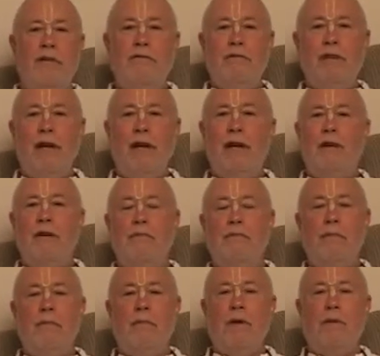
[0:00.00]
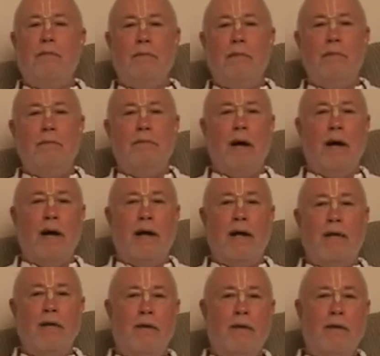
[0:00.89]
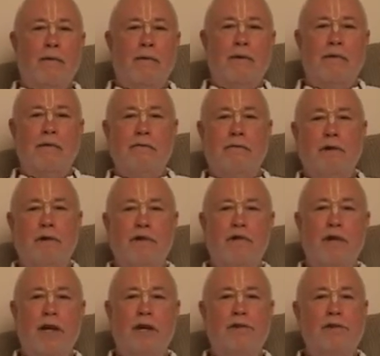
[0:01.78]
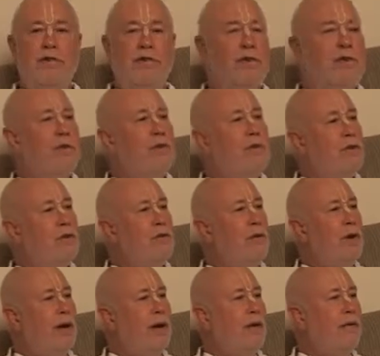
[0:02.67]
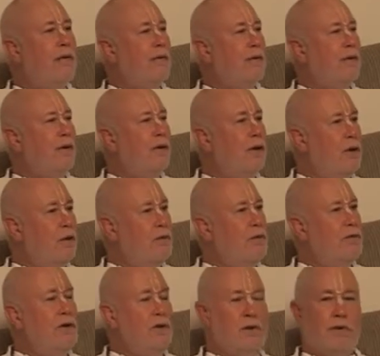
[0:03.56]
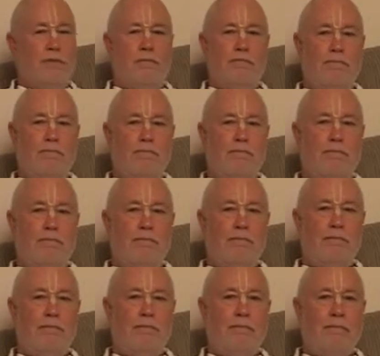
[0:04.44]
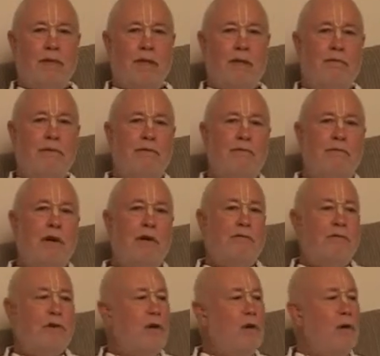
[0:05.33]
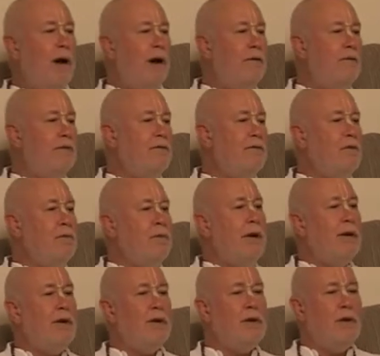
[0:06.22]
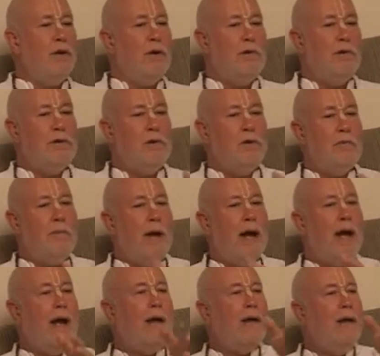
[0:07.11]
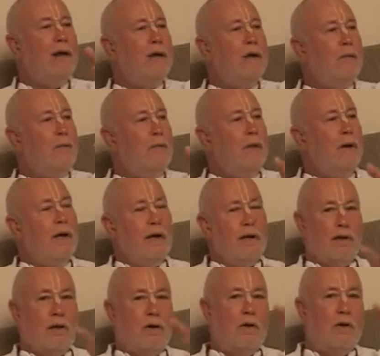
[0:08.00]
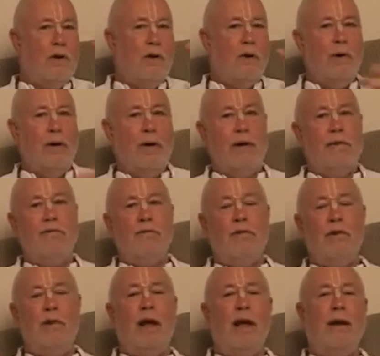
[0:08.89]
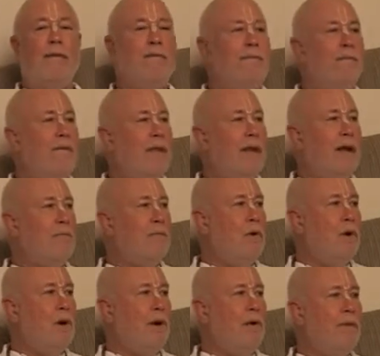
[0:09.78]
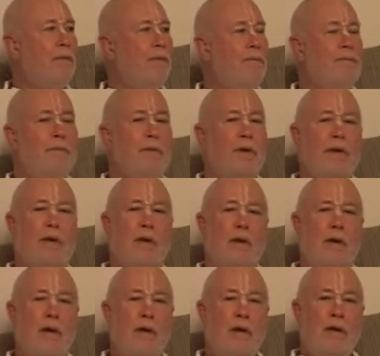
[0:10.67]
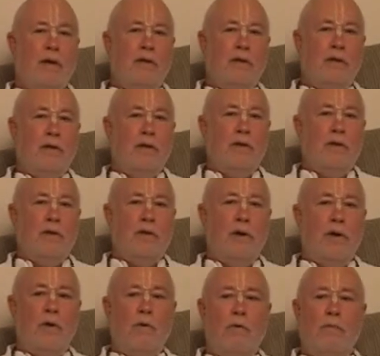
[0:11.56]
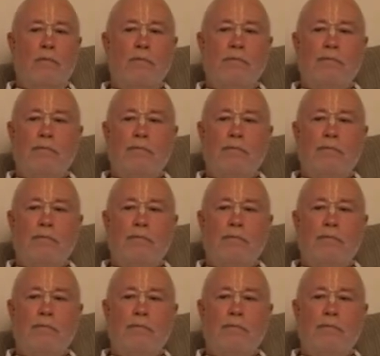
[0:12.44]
deviated by the different changes in the terrain close to you. Even if you have to go out of your way, you can always go back and go head for that landmark. So